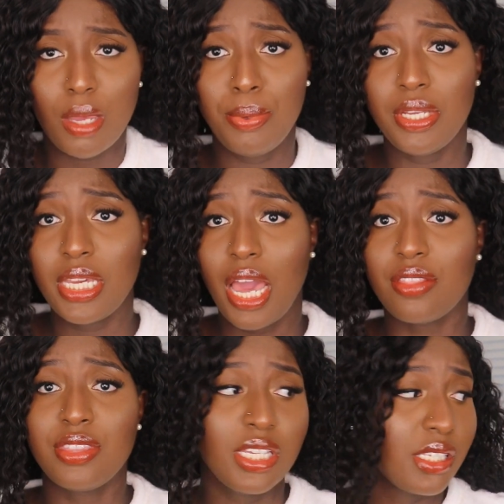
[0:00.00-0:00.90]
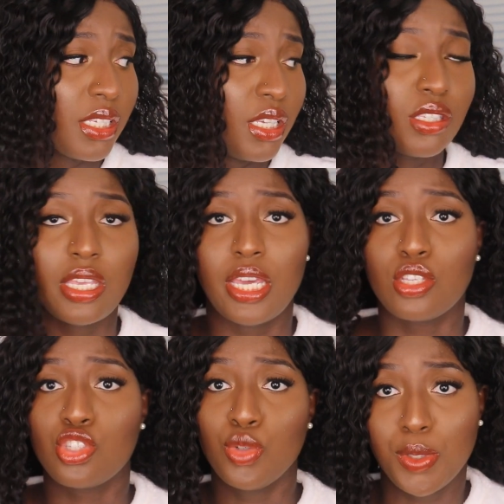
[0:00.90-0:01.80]
But yeah, this is like
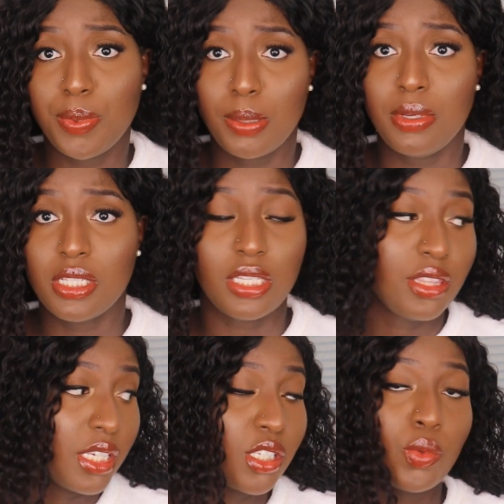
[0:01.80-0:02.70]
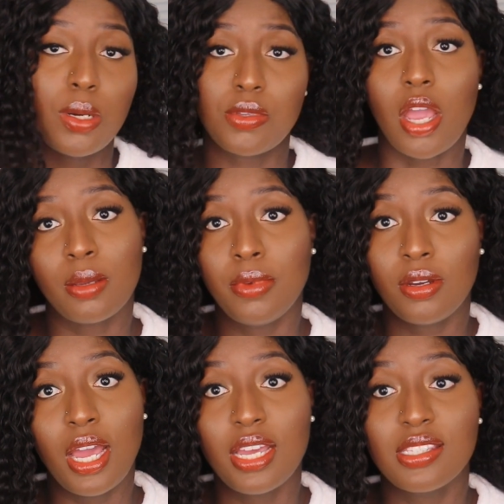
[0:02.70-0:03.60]
super pigmented. This is what I'm talking about,
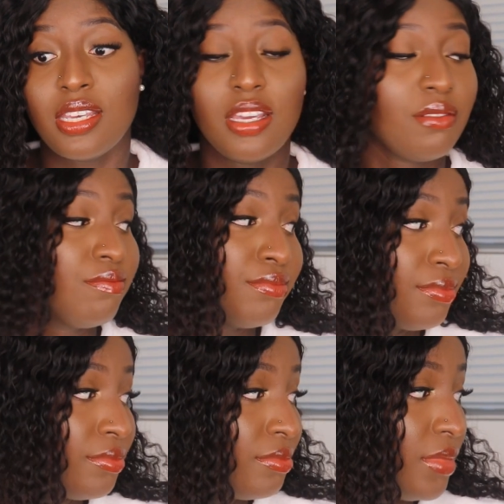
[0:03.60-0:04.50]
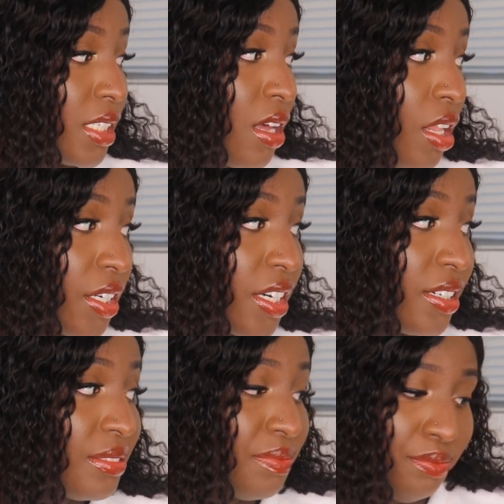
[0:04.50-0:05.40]
guys. Like, this
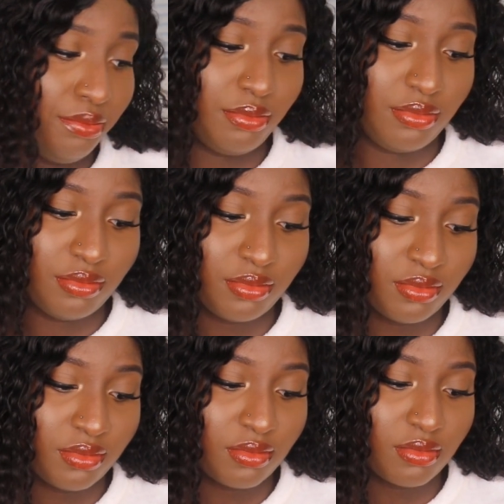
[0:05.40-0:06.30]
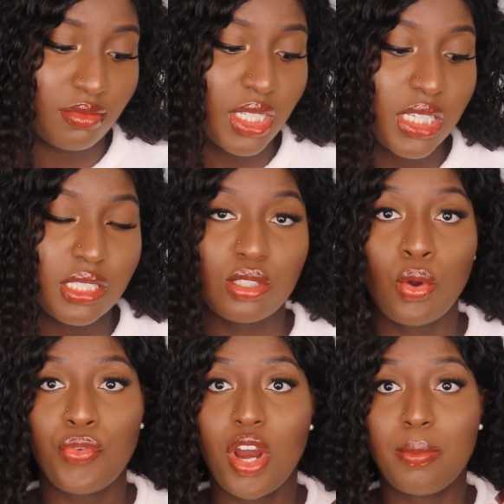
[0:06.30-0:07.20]
color is
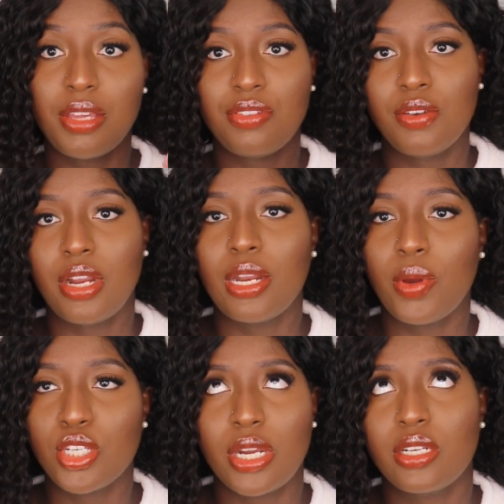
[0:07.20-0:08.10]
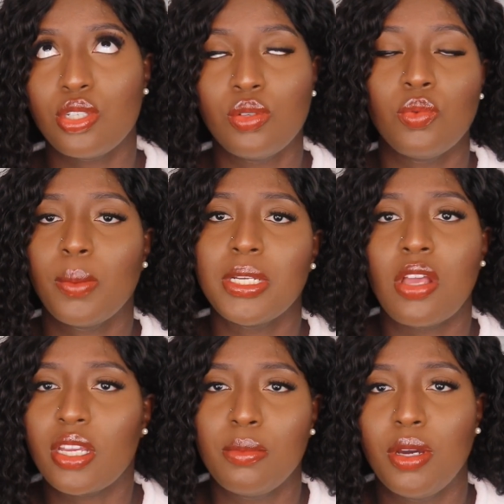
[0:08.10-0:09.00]
so far my favorite. I know I tried 2. What am I
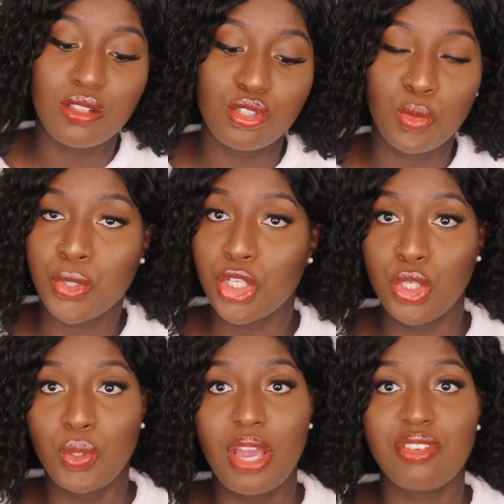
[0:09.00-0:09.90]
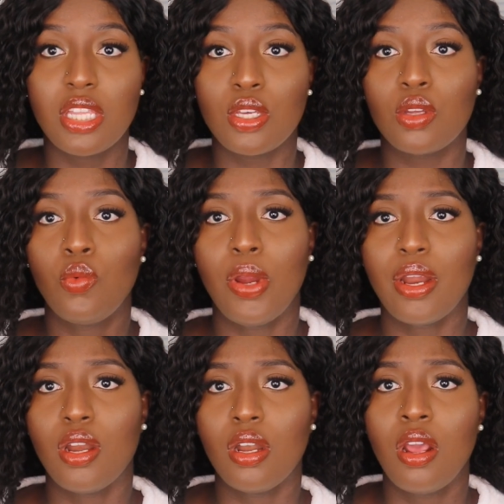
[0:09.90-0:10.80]
talking about? It's super cute. I feel like you can
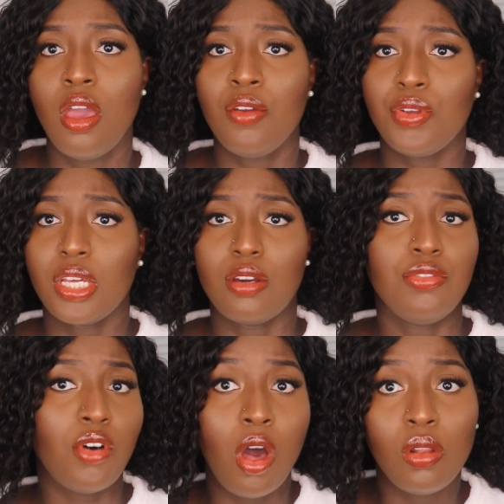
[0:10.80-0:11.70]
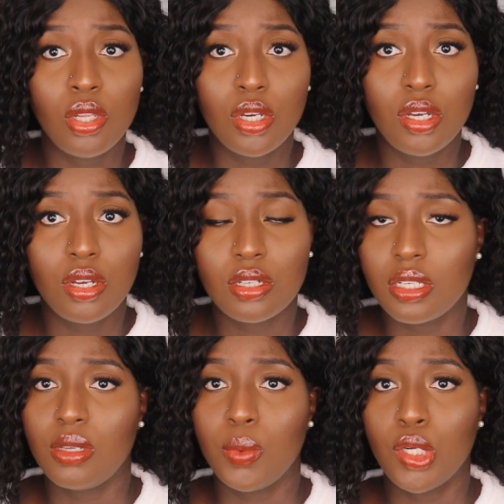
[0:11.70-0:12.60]
wear it for like a fall look.
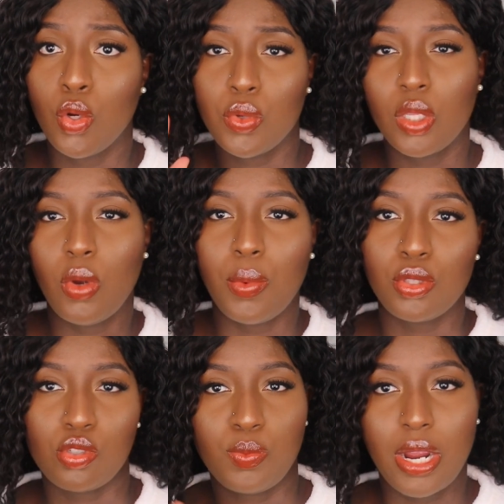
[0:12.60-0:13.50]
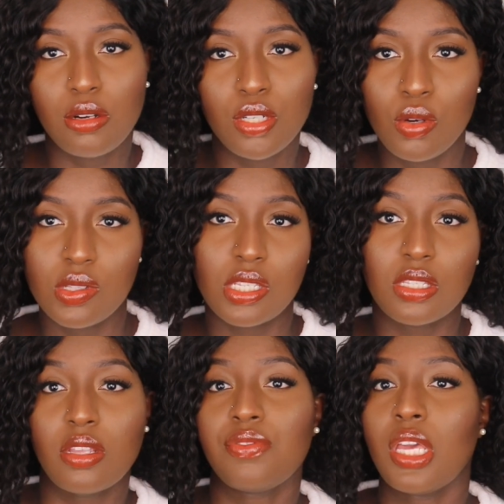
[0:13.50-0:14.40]
It would go really well with those brown tones and
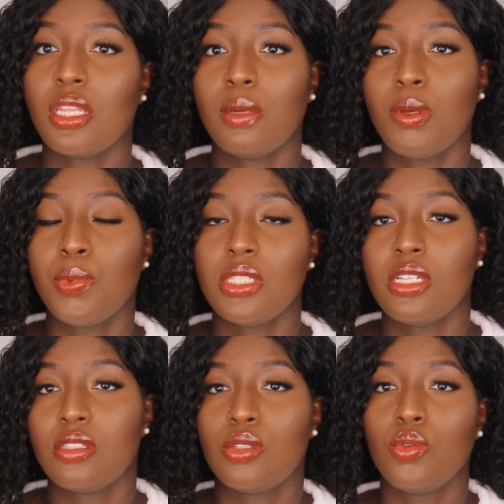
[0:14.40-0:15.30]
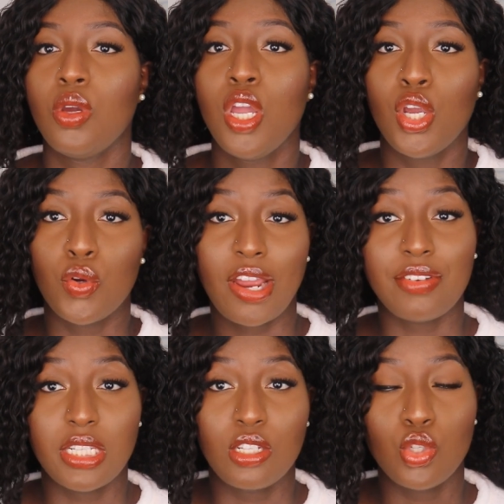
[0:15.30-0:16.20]
stuff that like people tend to
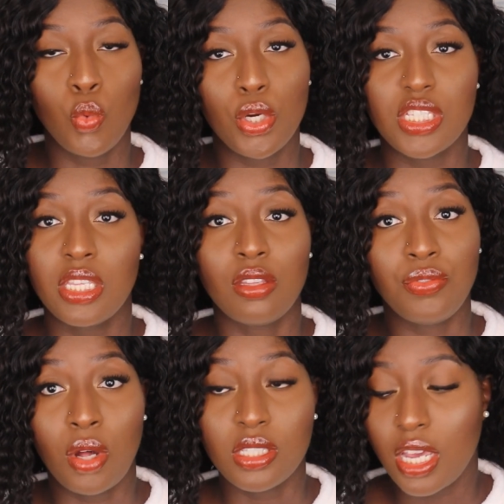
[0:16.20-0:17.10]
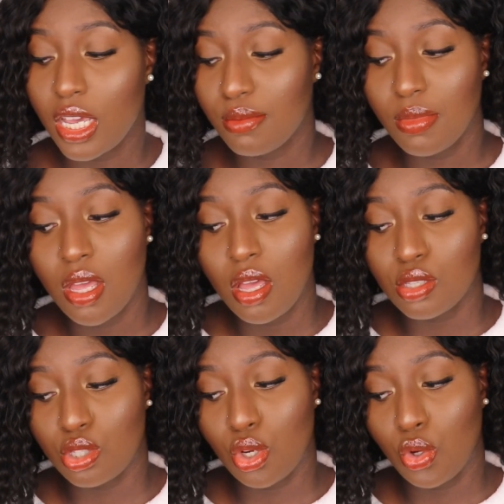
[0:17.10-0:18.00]
gravitate towards in the fall time.
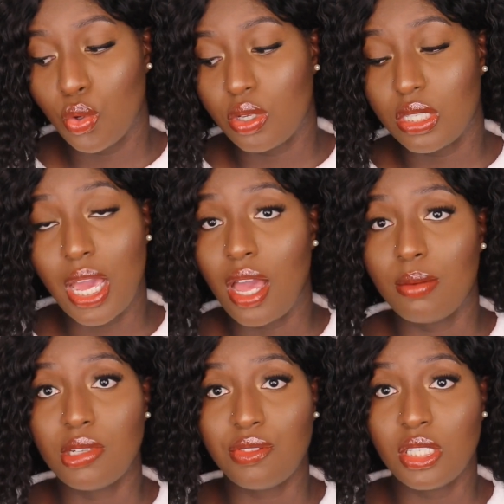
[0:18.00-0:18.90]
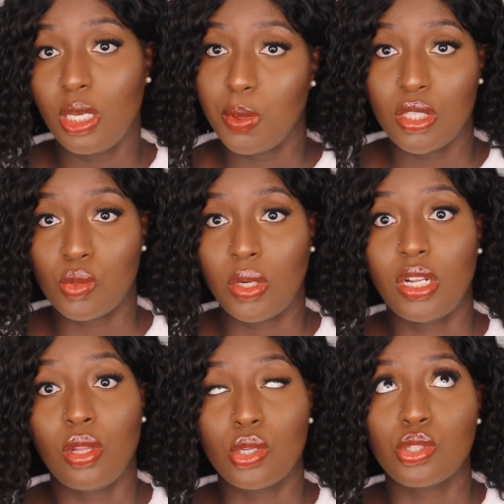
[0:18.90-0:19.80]
So yeah, I'm definitely keeping this one.
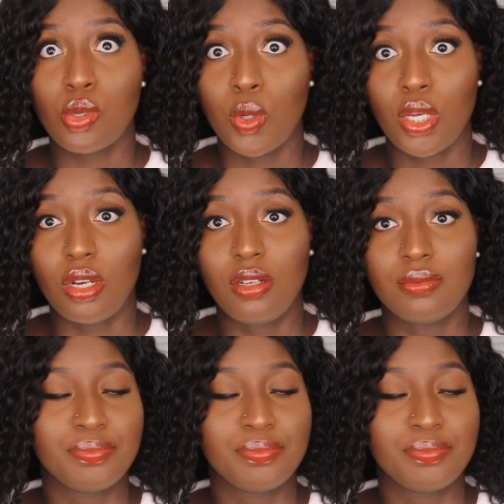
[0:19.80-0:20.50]
It looks so good.